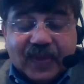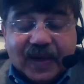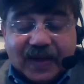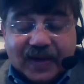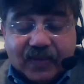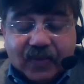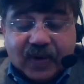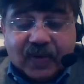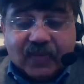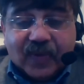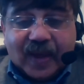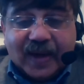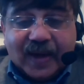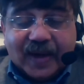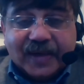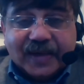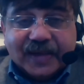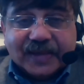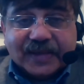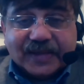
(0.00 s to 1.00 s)
that, what
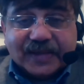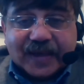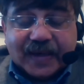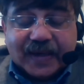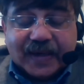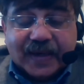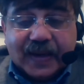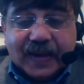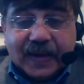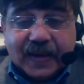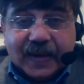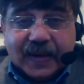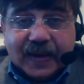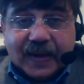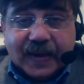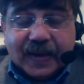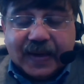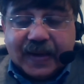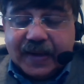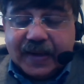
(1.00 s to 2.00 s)
Valerie just said.
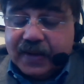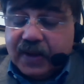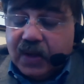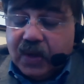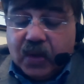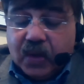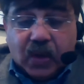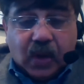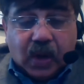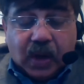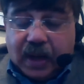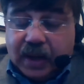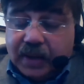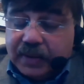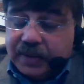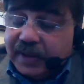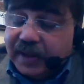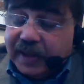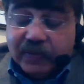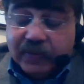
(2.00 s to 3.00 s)
And again,
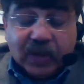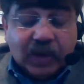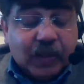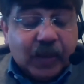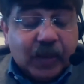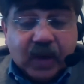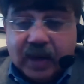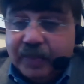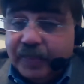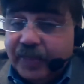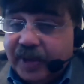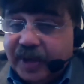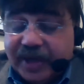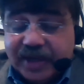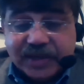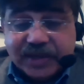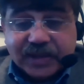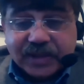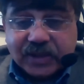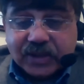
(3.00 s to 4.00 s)
there will be
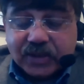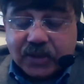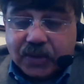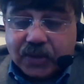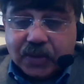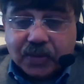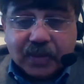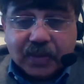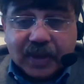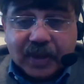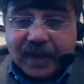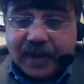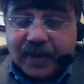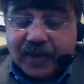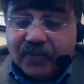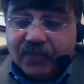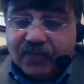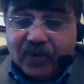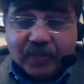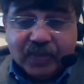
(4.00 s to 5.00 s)
competition.
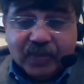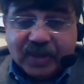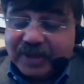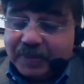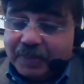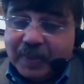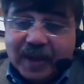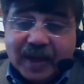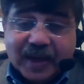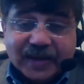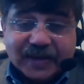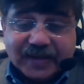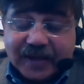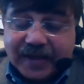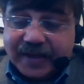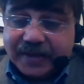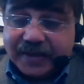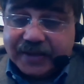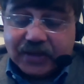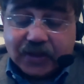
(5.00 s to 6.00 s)
So from the supplier
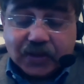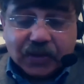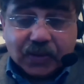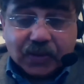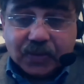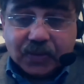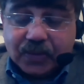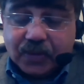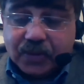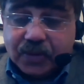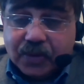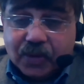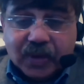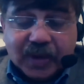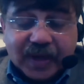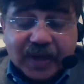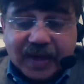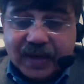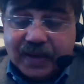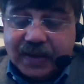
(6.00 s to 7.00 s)
side, so
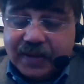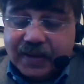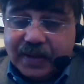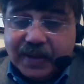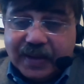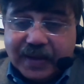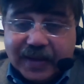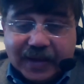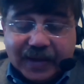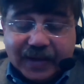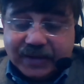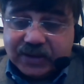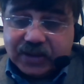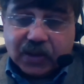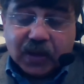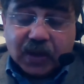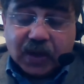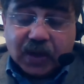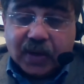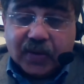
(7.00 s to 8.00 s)
don't get us
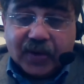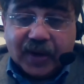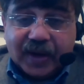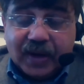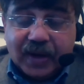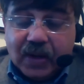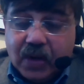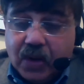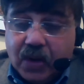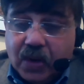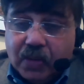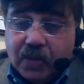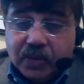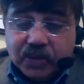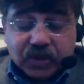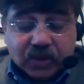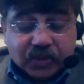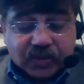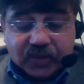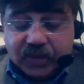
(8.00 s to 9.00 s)
wrong, right?
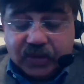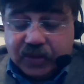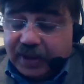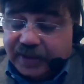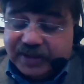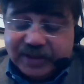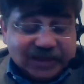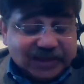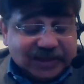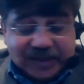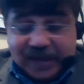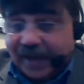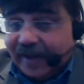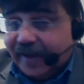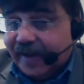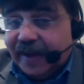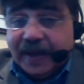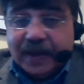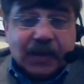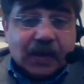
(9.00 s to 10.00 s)
So just
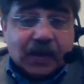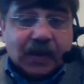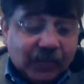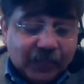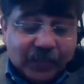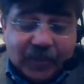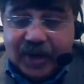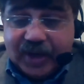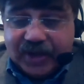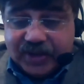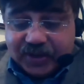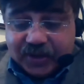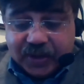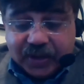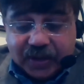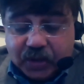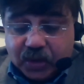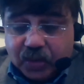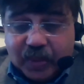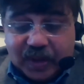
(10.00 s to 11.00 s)
like any other competition,
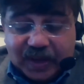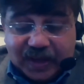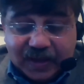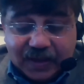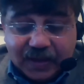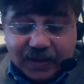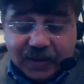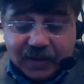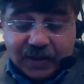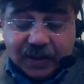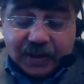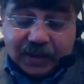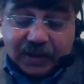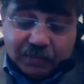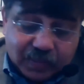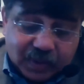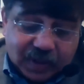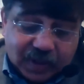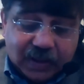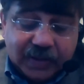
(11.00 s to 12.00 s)
you need to be
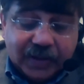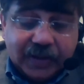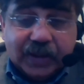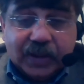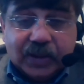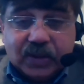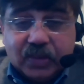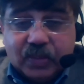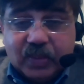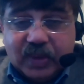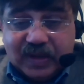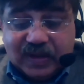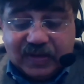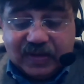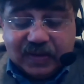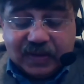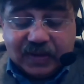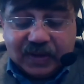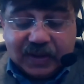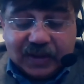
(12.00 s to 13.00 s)
nimble. You need to
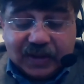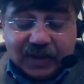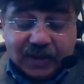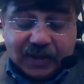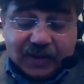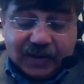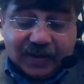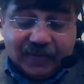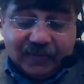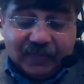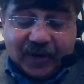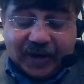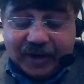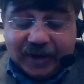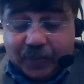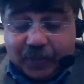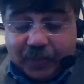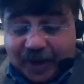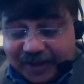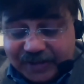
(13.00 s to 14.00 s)
be, have right
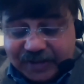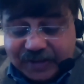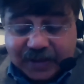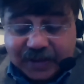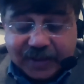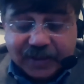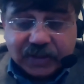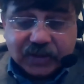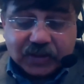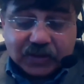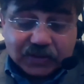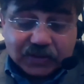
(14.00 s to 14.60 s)
price, right